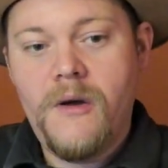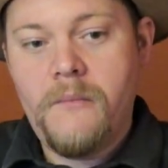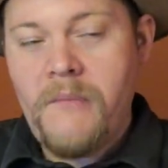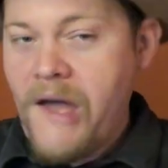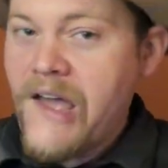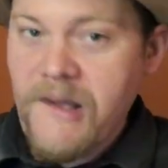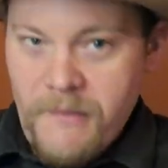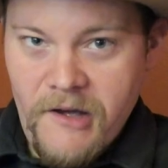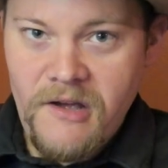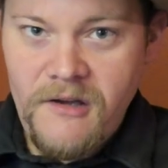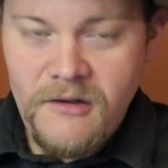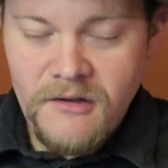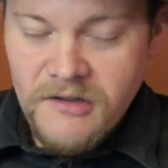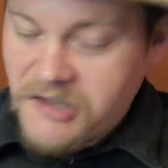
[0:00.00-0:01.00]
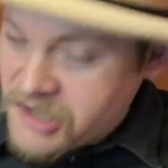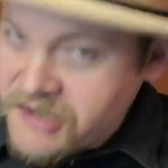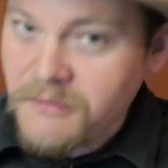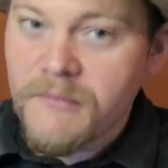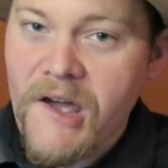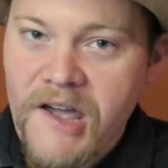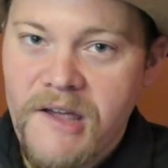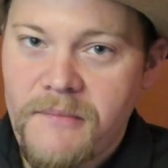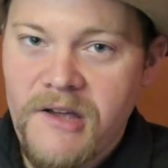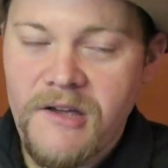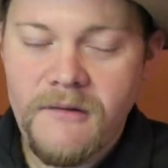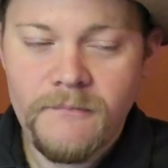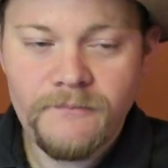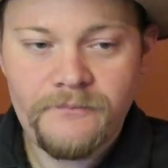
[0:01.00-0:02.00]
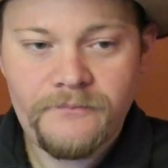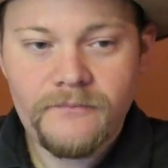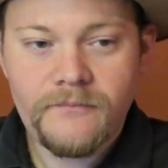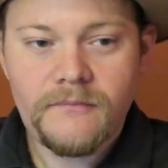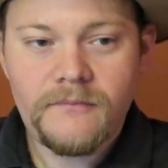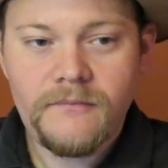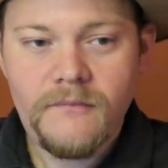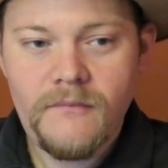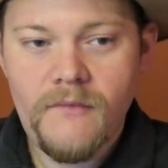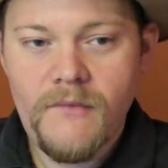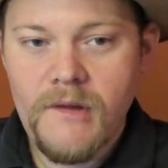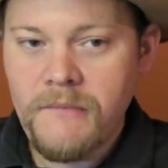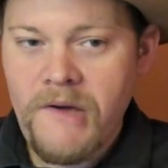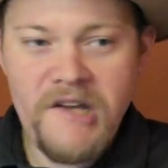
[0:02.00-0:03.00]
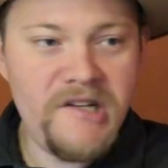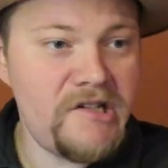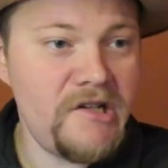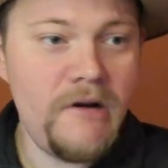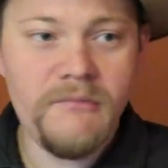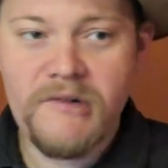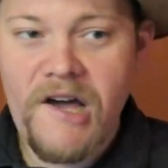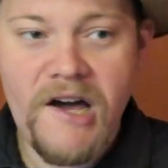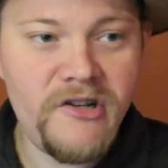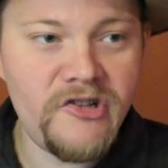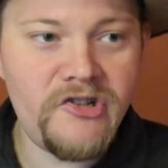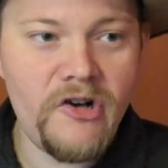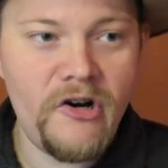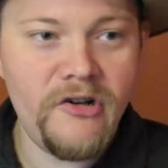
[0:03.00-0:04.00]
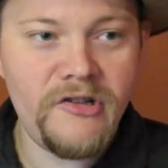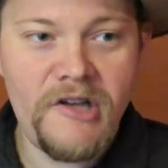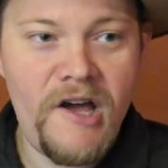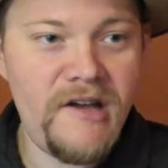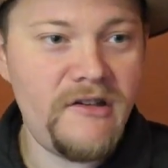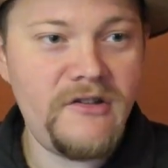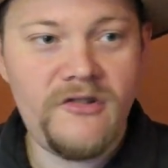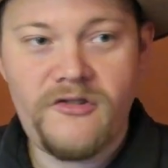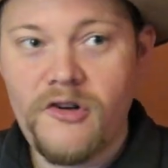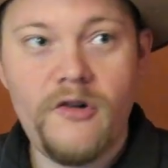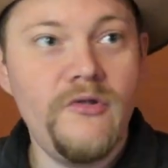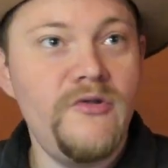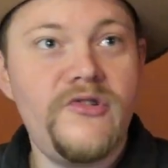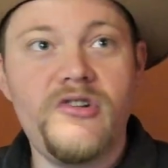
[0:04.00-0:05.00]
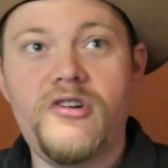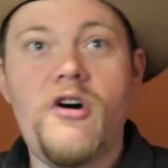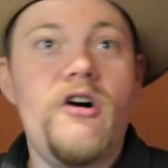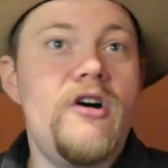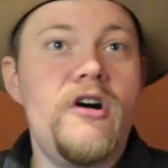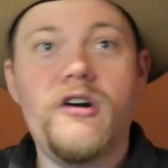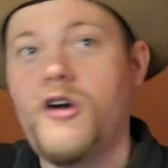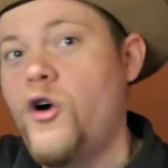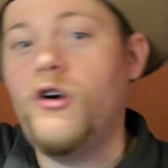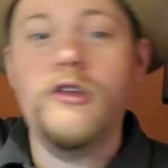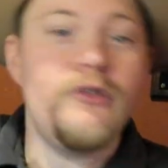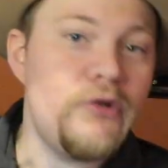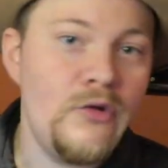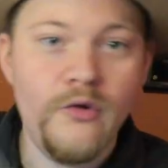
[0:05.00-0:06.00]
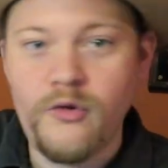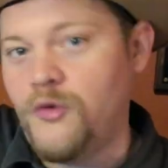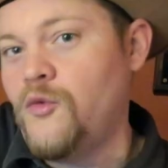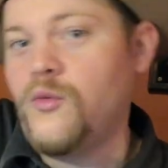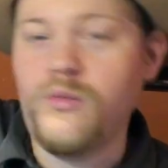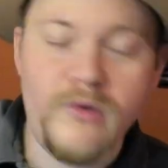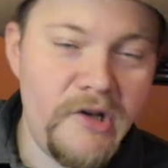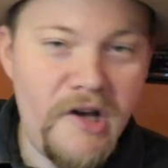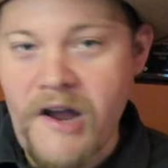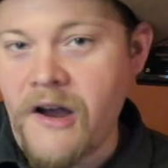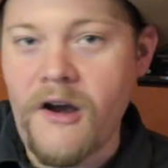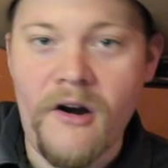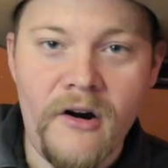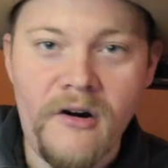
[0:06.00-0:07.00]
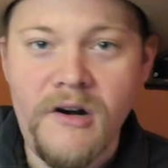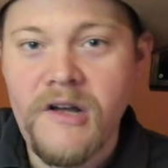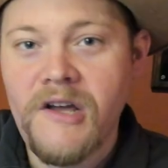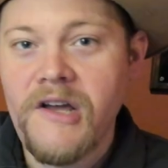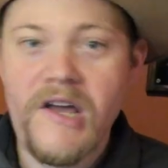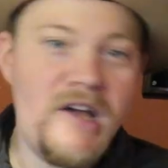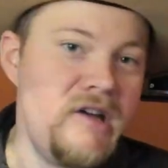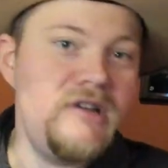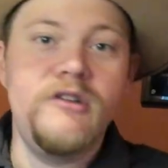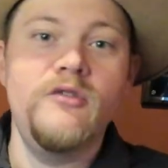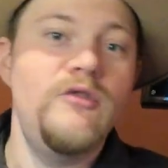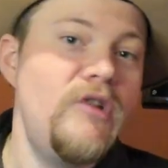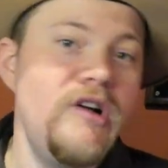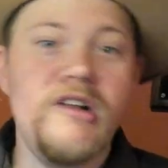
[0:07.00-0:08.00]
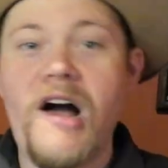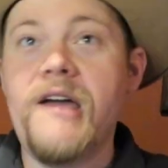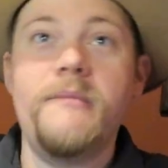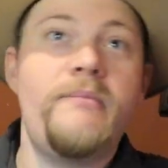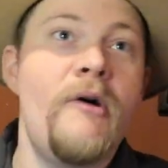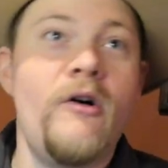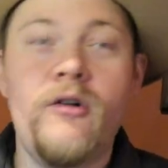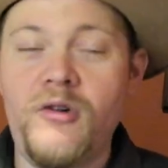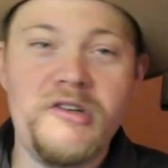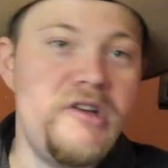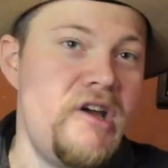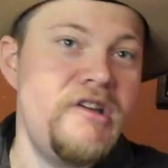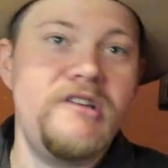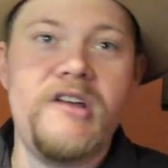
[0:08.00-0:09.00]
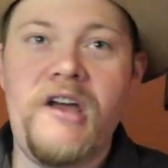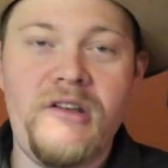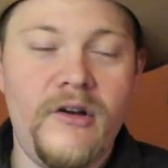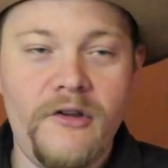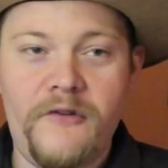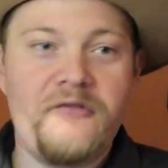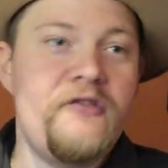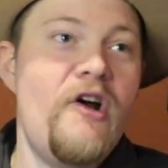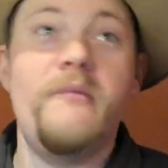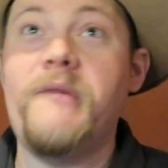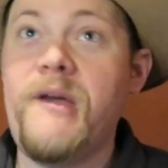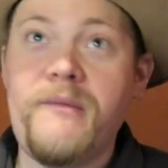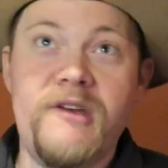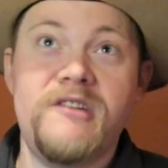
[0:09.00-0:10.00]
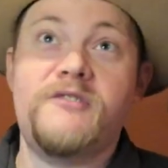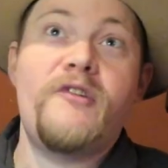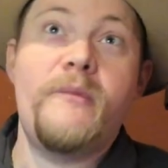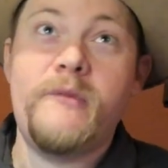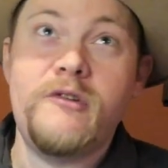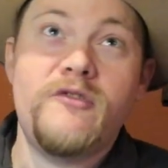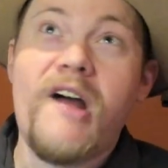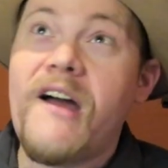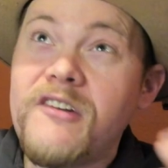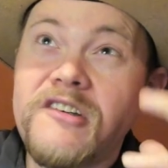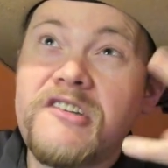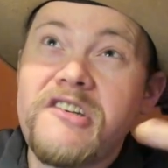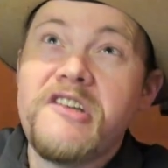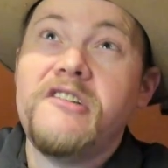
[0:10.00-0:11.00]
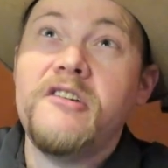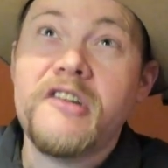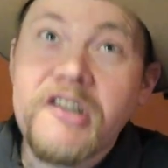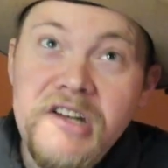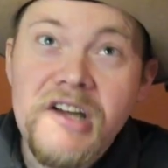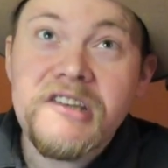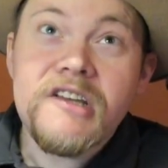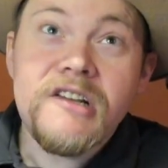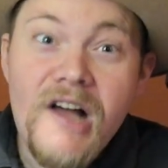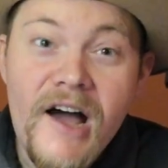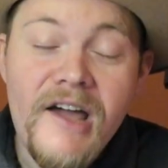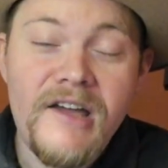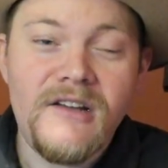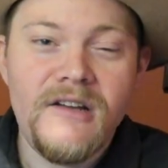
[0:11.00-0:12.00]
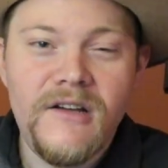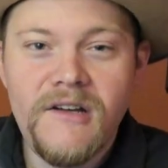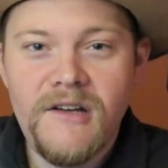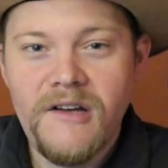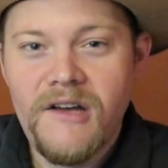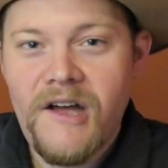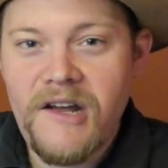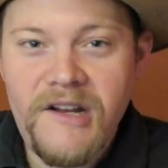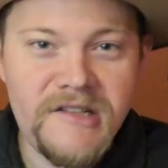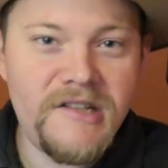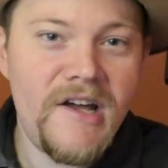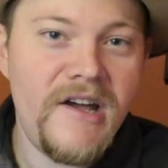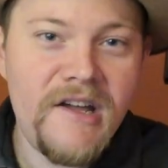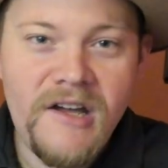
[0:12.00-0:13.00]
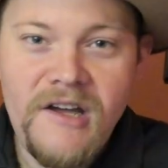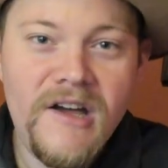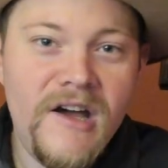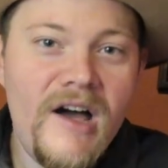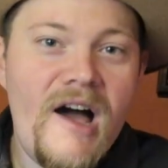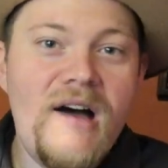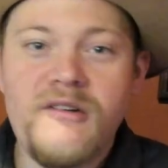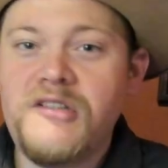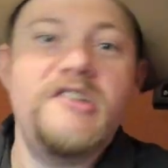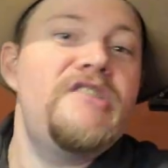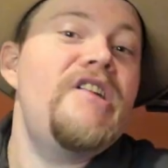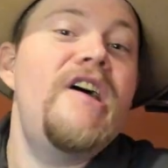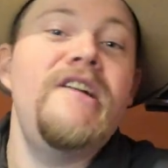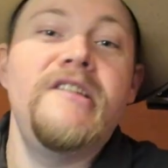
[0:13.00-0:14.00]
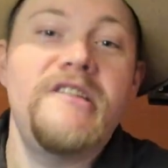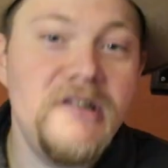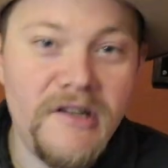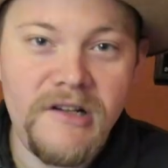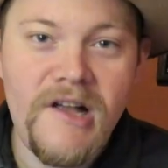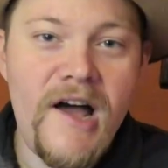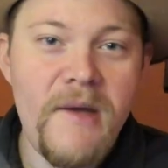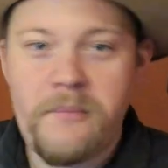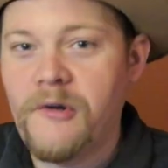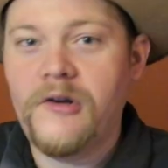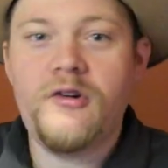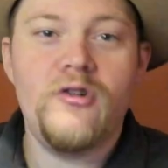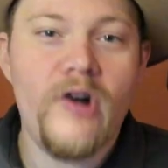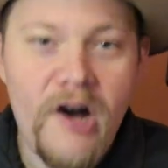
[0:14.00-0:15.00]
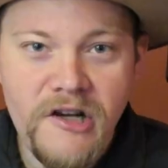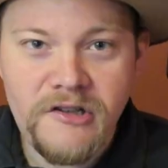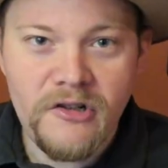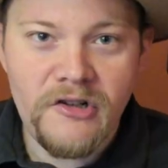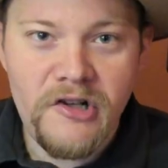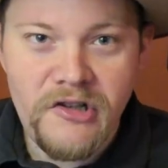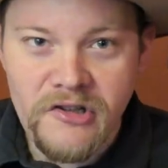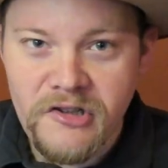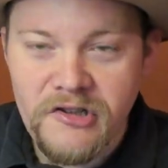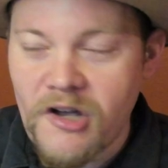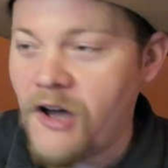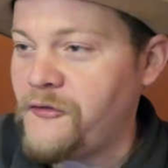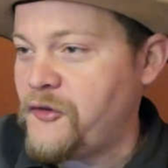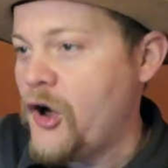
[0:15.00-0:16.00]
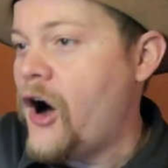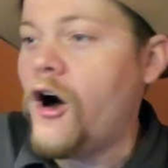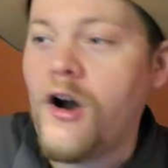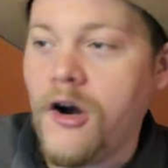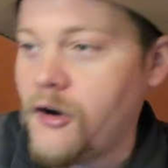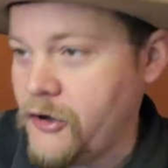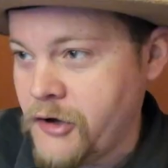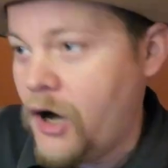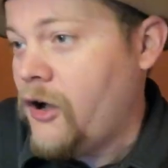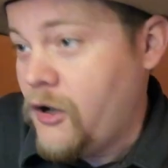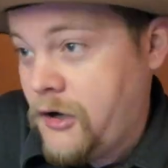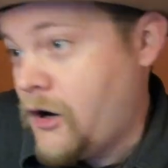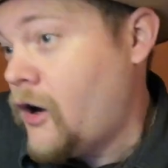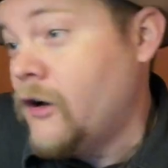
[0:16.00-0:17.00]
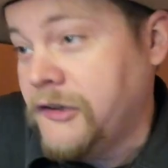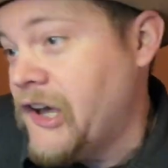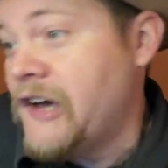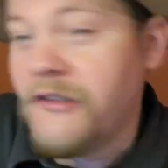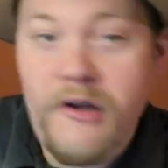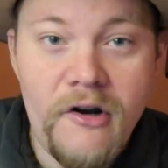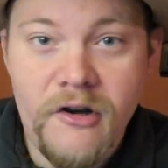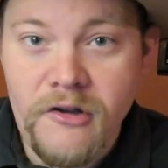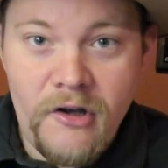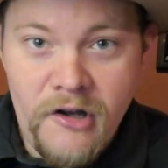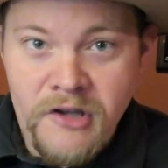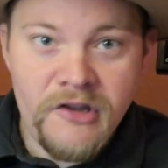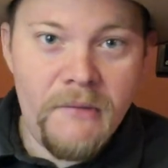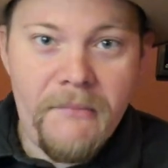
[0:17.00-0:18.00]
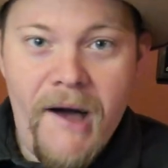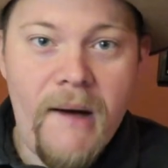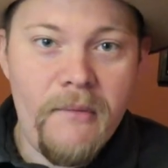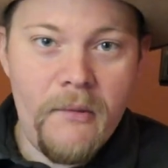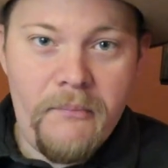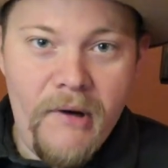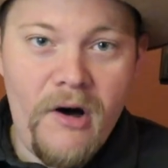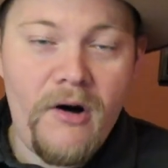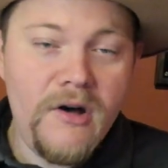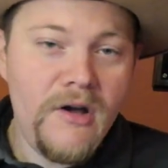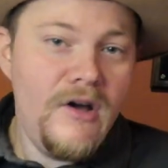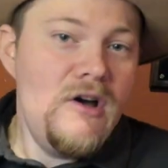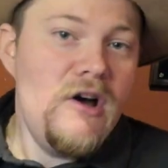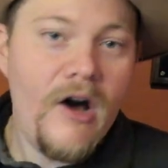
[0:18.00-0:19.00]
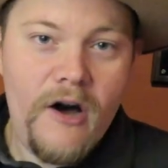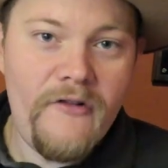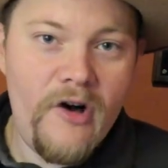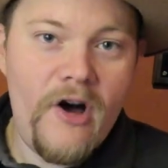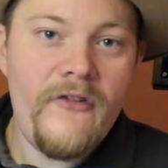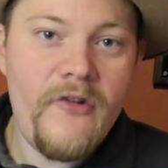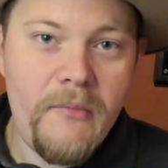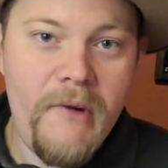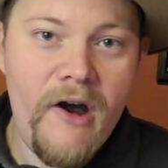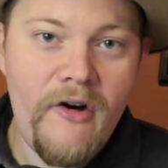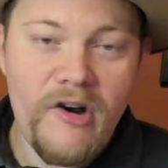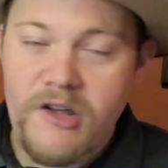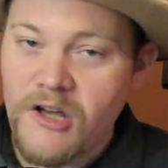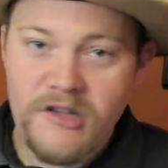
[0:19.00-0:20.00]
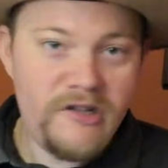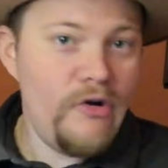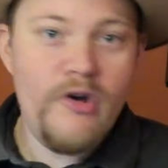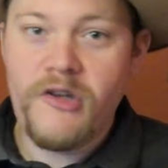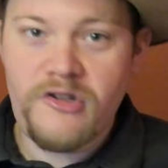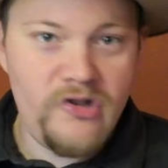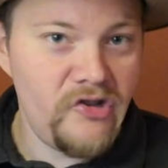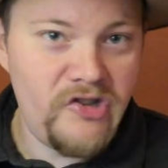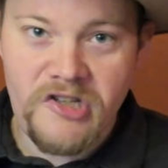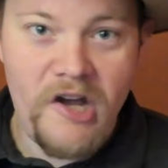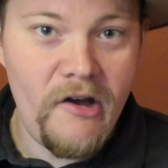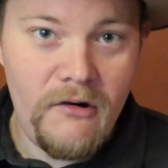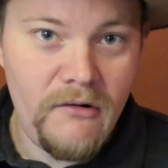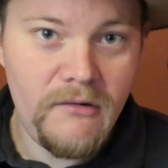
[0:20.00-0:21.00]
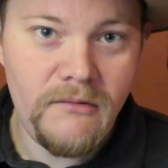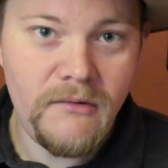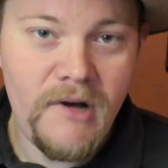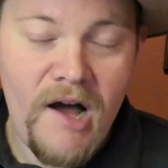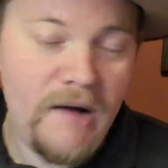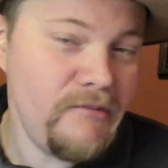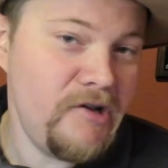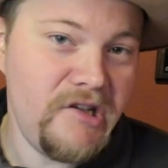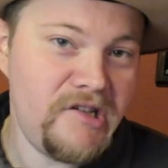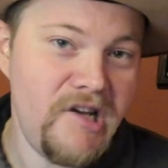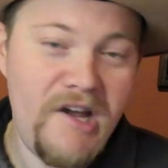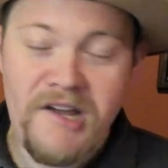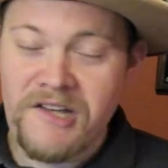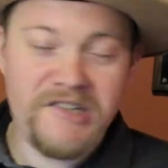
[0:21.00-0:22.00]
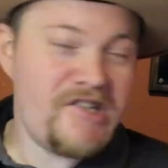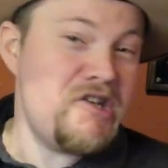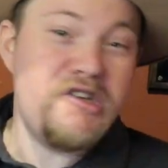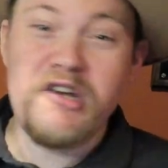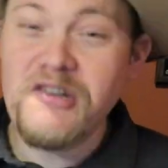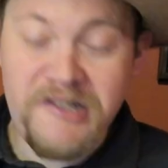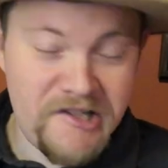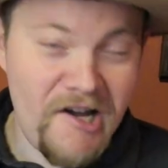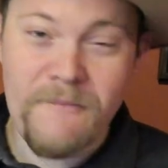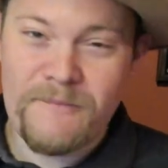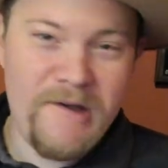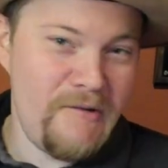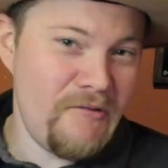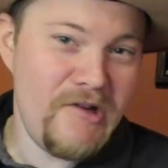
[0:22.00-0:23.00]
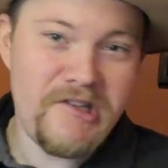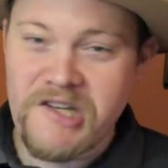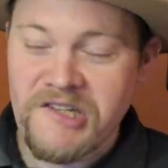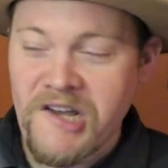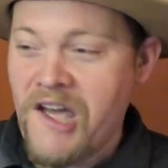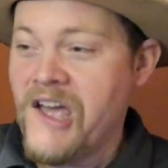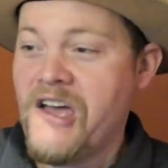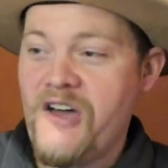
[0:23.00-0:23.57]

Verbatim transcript: Maybe, just maybe, make some kind of shirt that shows a car going through the, the air into a light pole, and, and, and on the front, maybe it's from the driver's seat looking at the light, and it's like, I was just heading to the light, put a cross on it and stuff. Y'all are, y'all are all down there in the, in the Bible Belt of, of America, so it should sell. I'm just saying, do something with this.